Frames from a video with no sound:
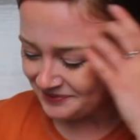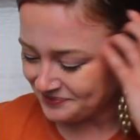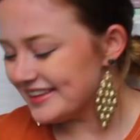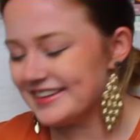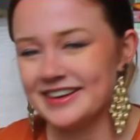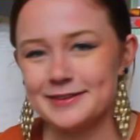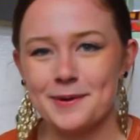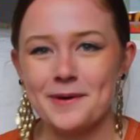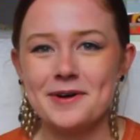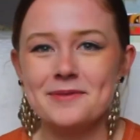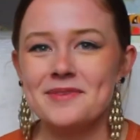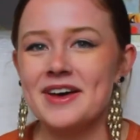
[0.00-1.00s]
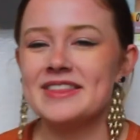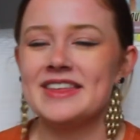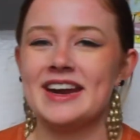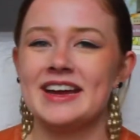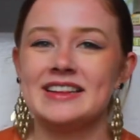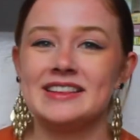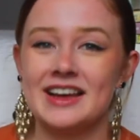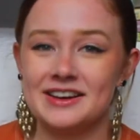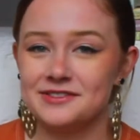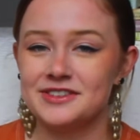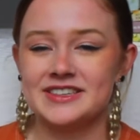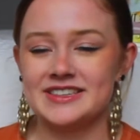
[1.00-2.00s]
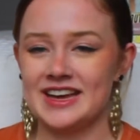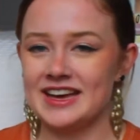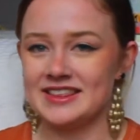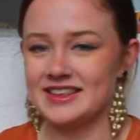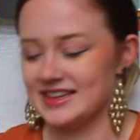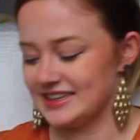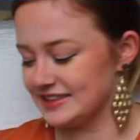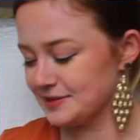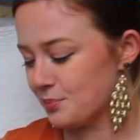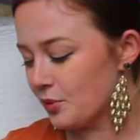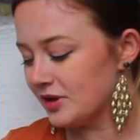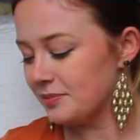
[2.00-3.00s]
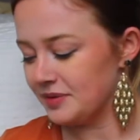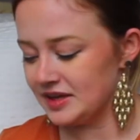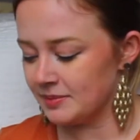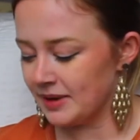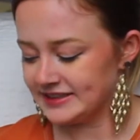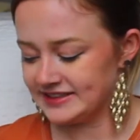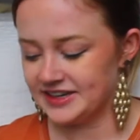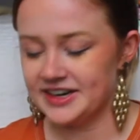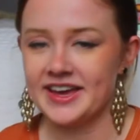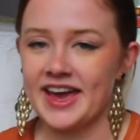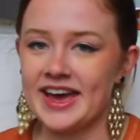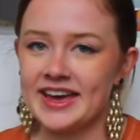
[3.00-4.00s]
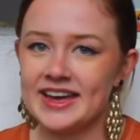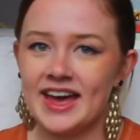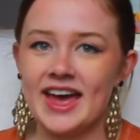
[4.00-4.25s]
The next poem that I love to death is Point B by Sarah Kay,